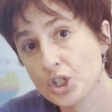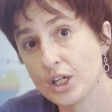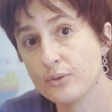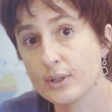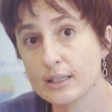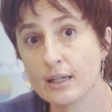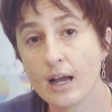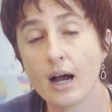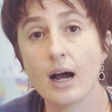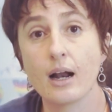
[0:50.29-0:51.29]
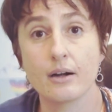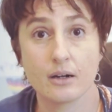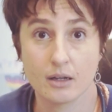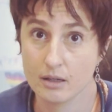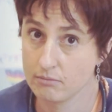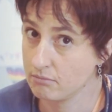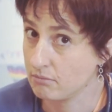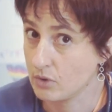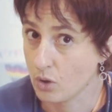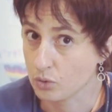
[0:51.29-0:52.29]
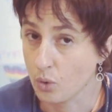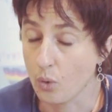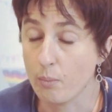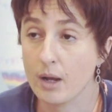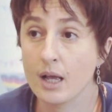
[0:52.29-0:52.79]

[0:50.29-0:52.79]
children are not home.